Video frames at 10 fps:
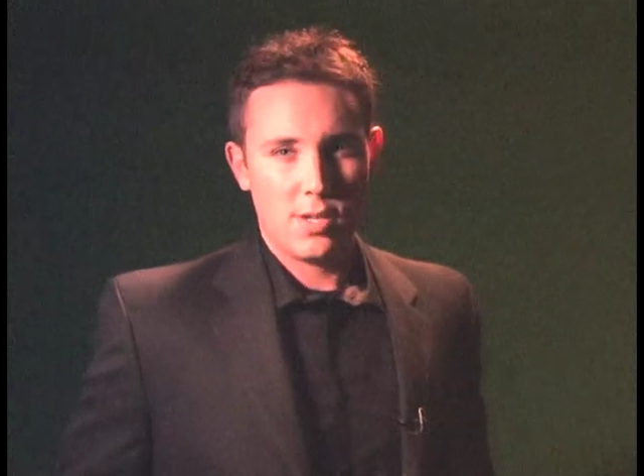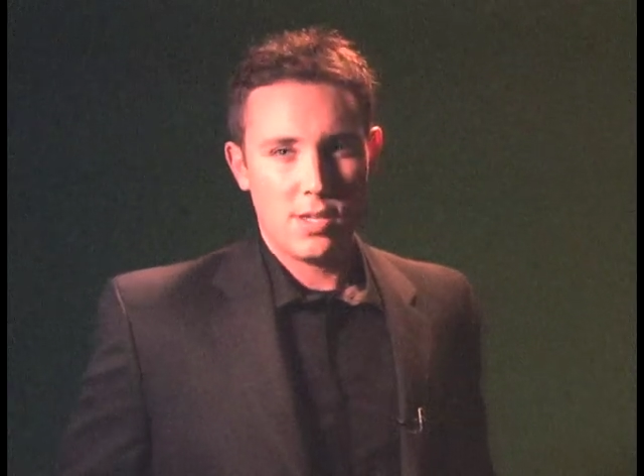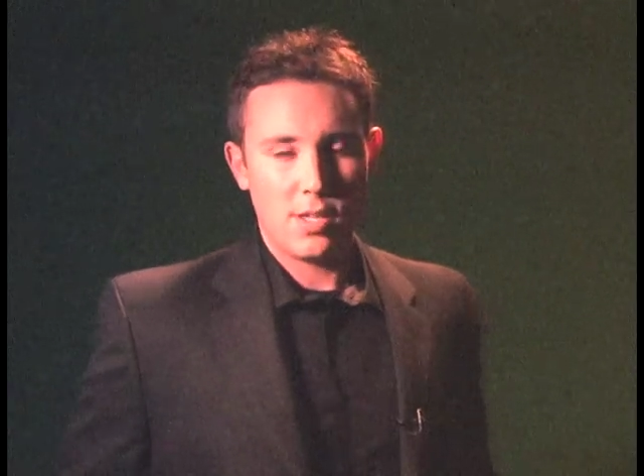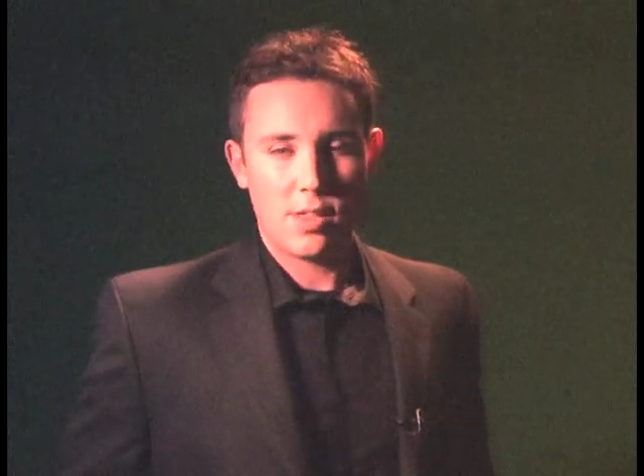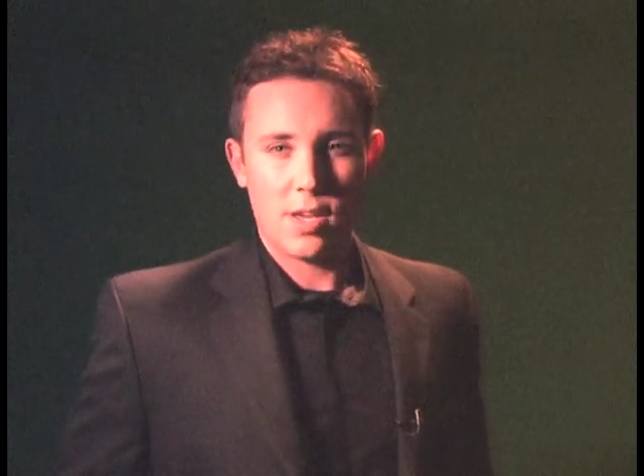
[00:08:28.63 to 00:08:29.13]

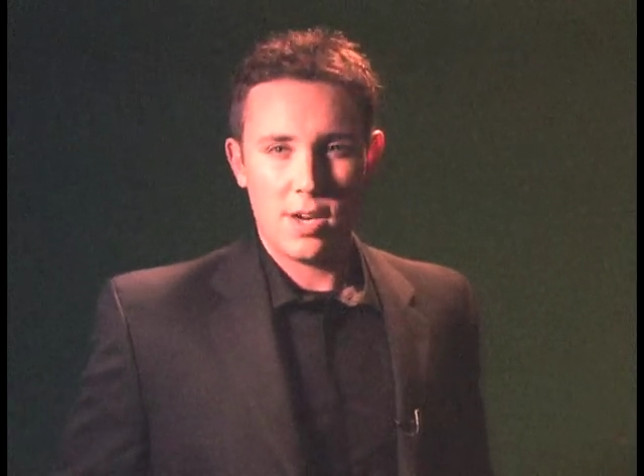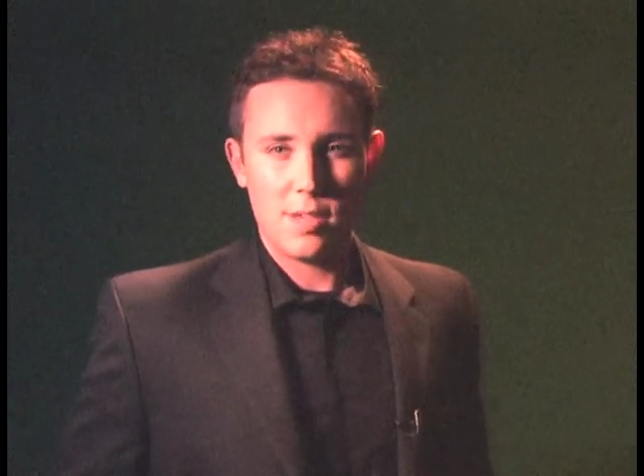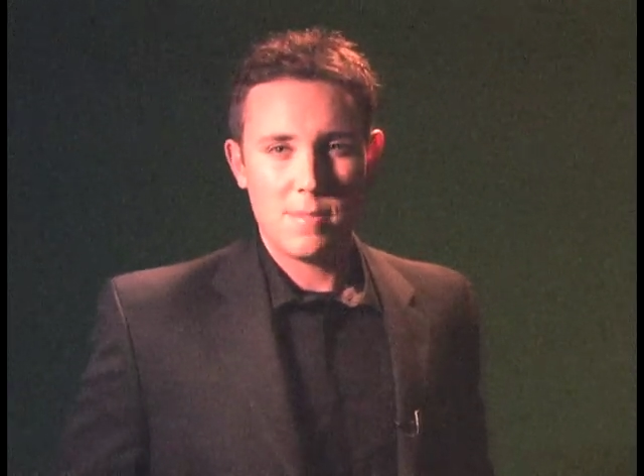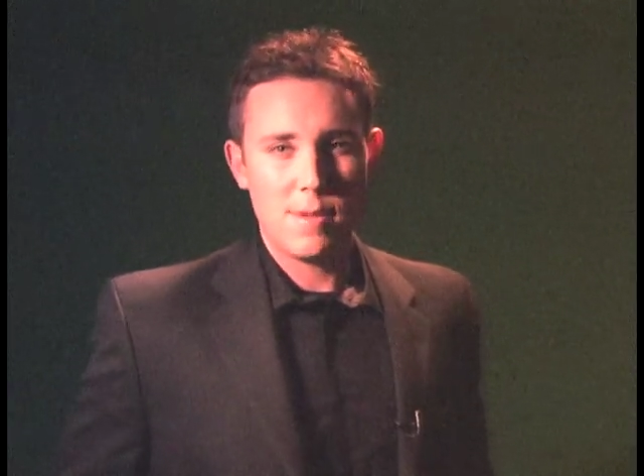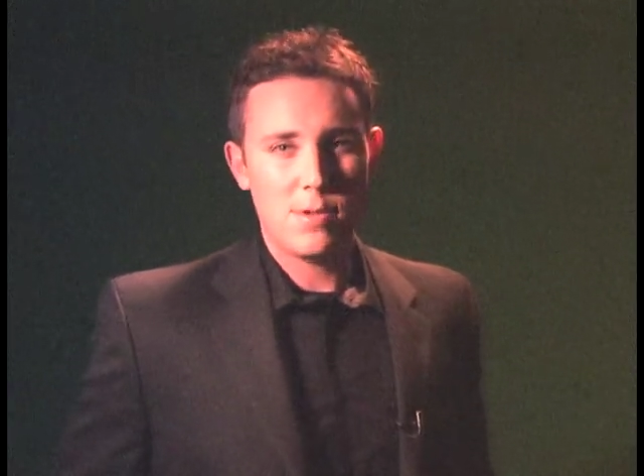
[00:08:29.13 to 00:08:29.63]
he thought he
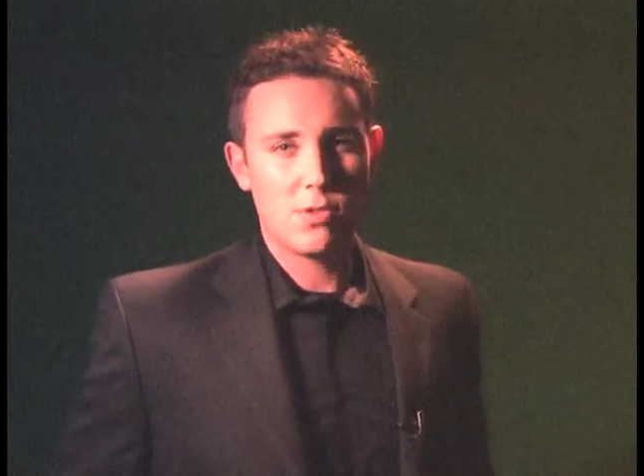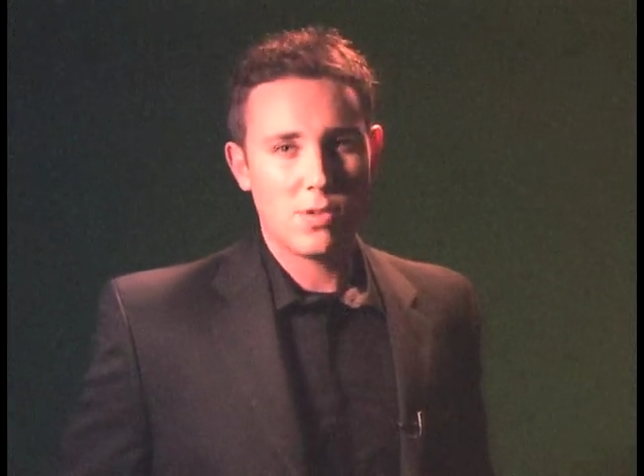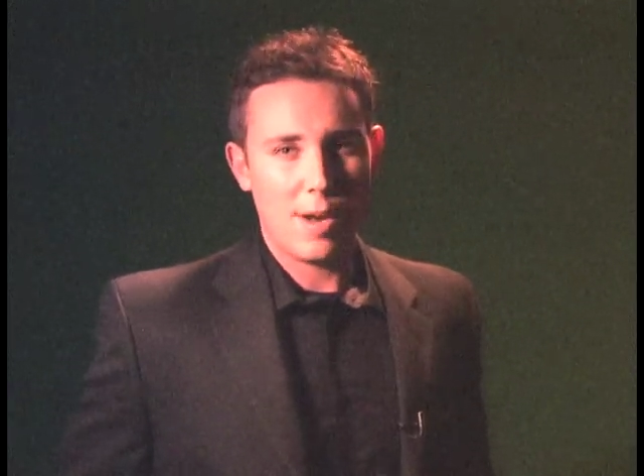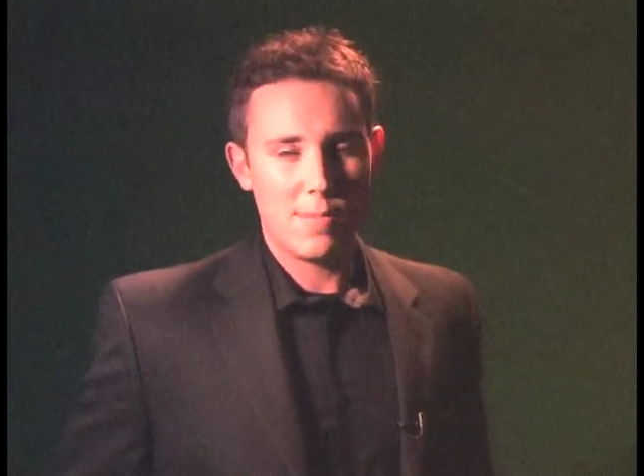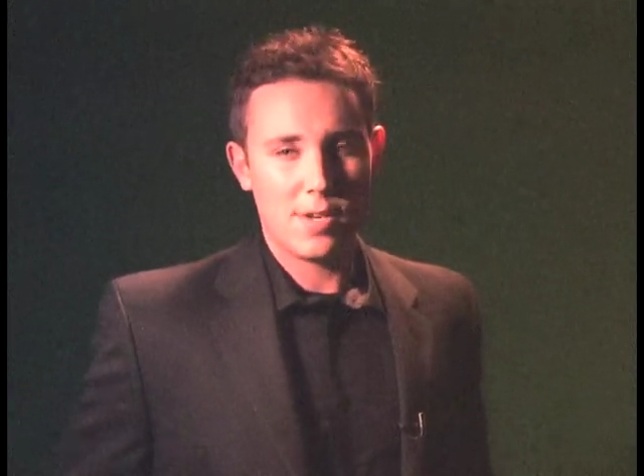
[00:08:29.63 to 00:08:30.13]
may be
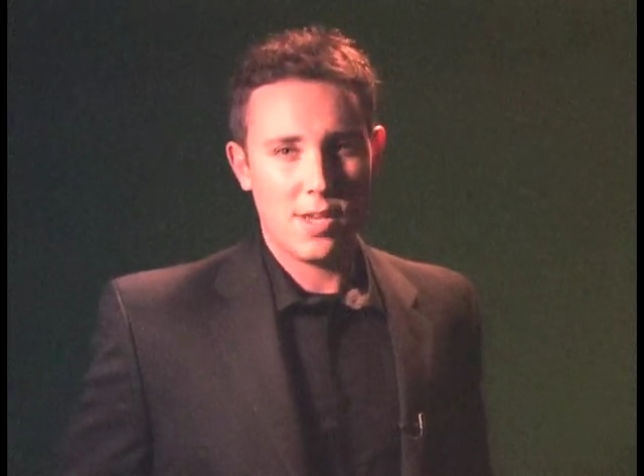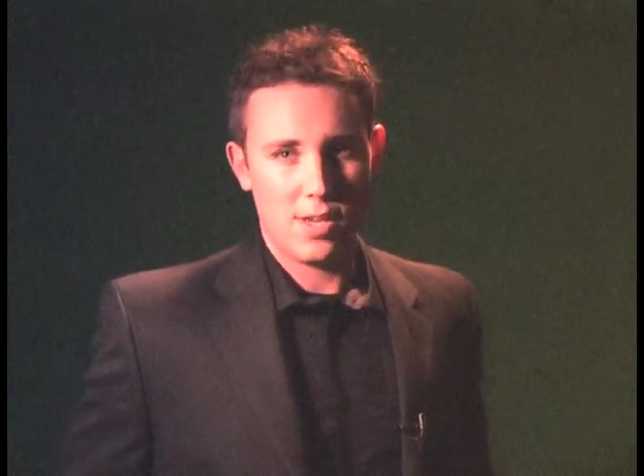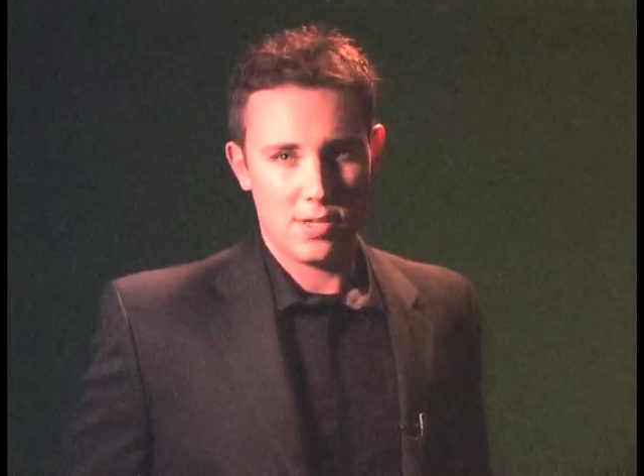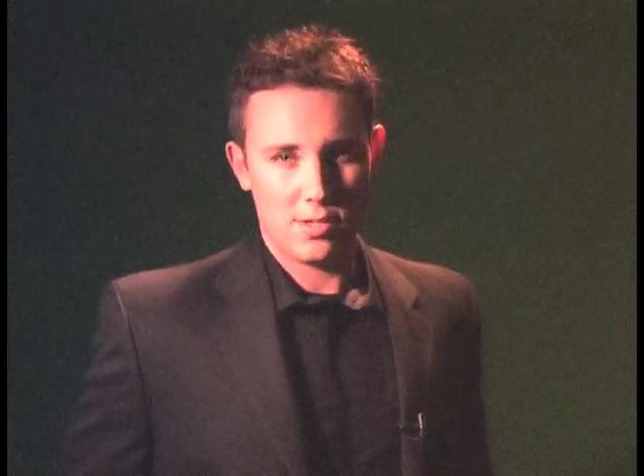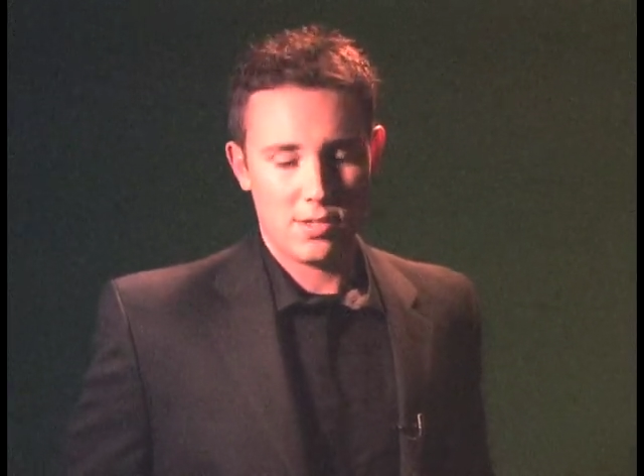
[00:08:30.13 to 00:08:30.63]
trapped in
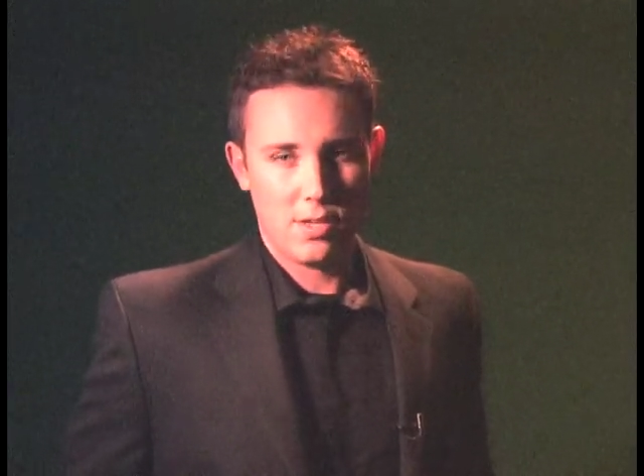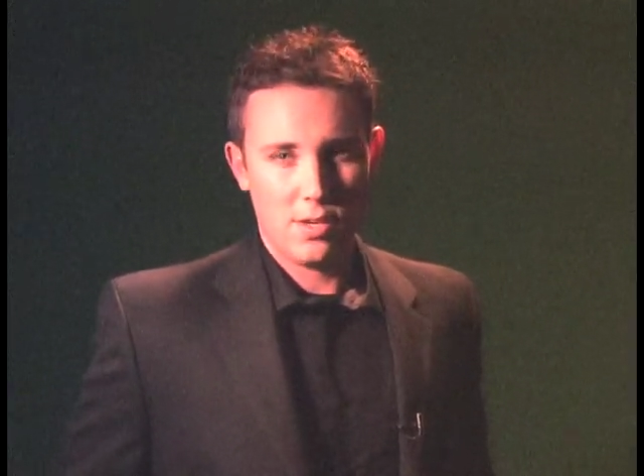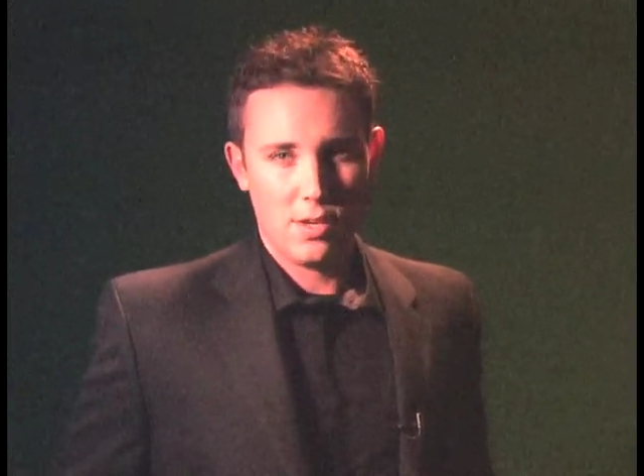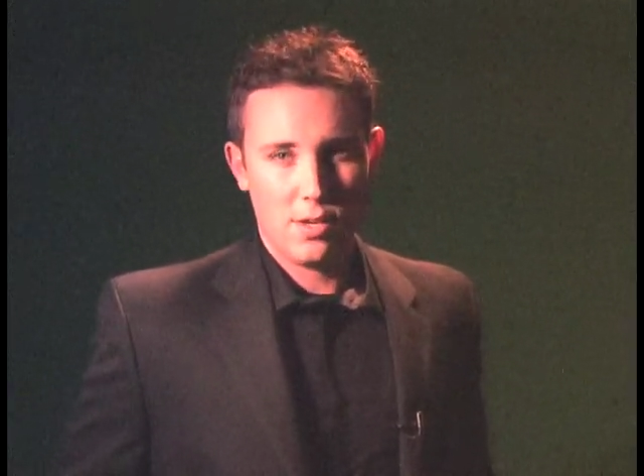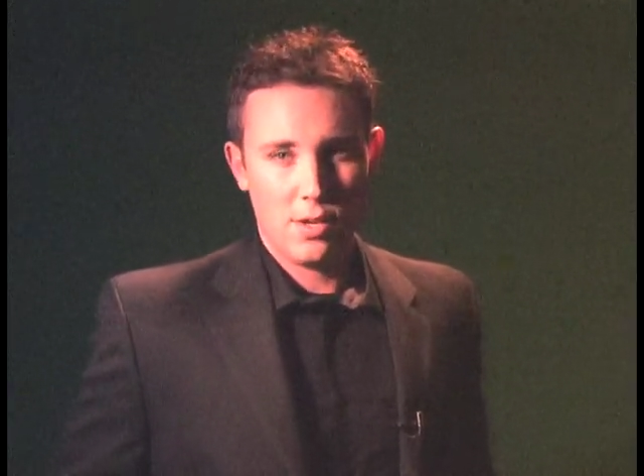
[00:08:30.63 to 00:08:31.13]
hell
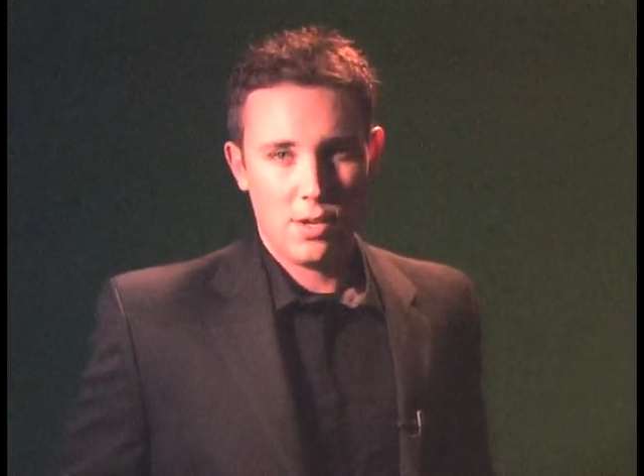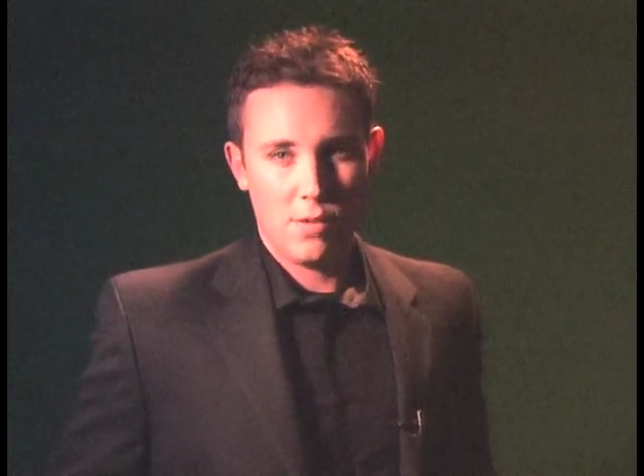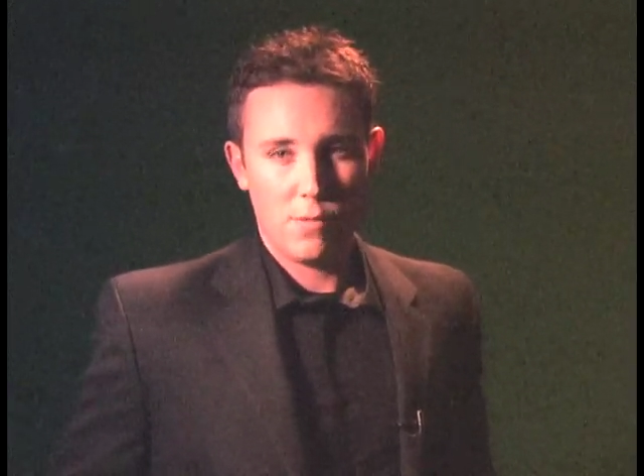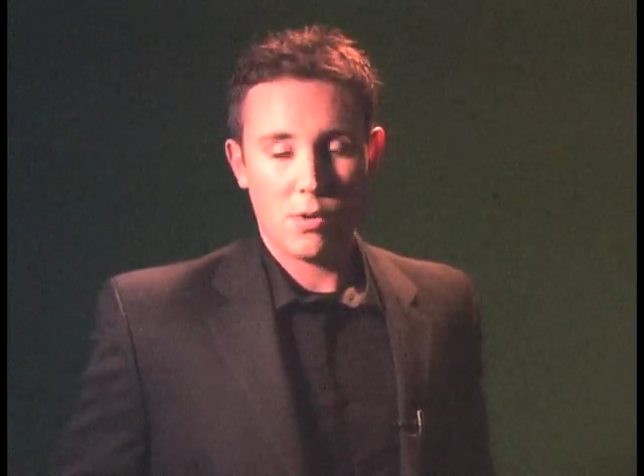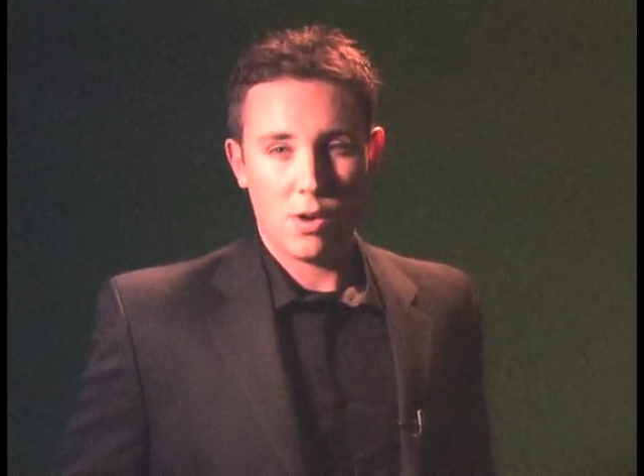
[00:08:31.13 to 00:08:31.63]

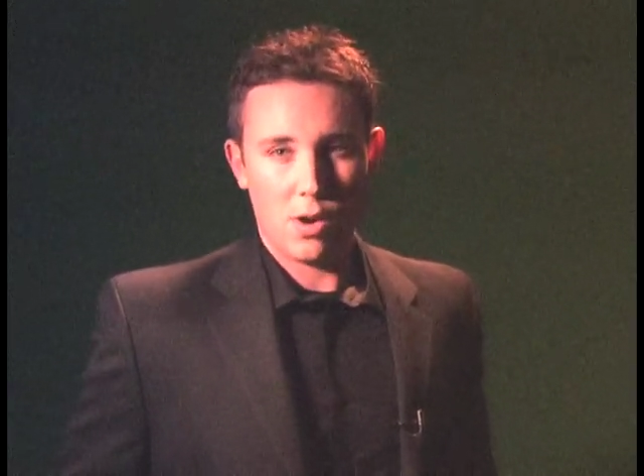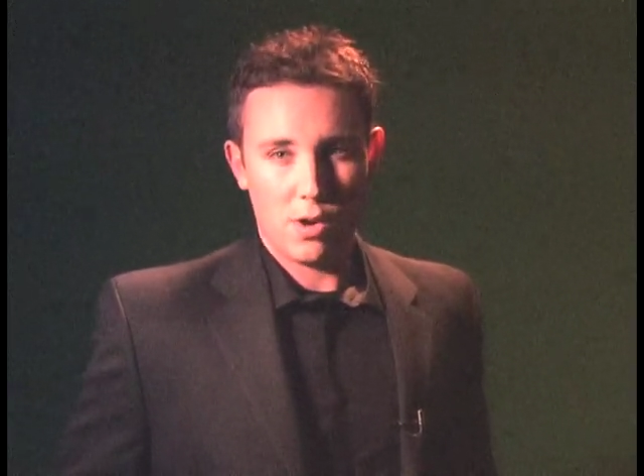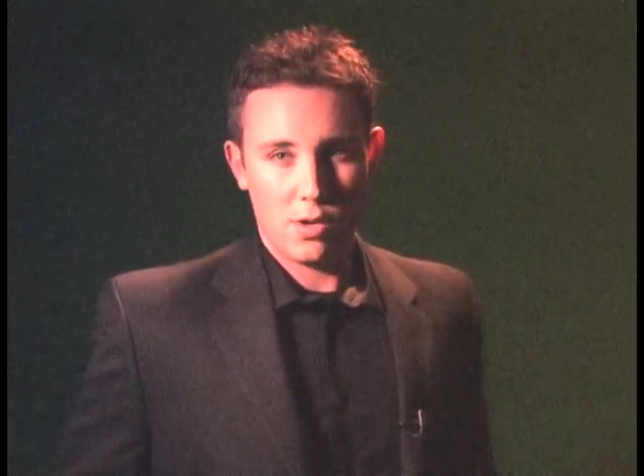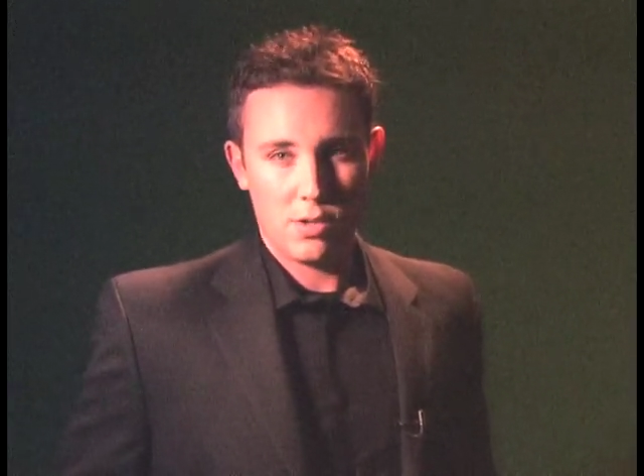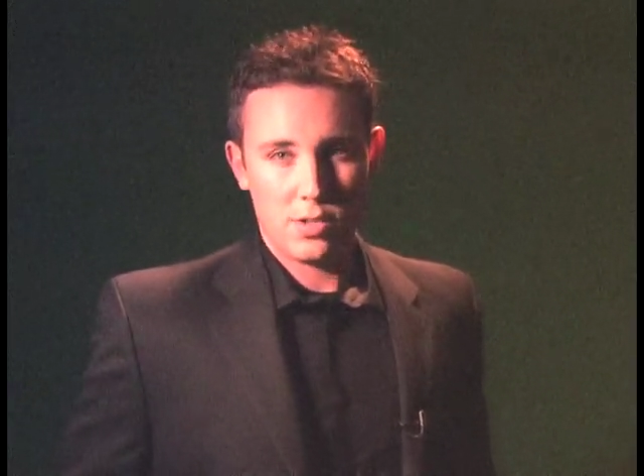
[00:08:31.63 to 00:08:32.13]
for all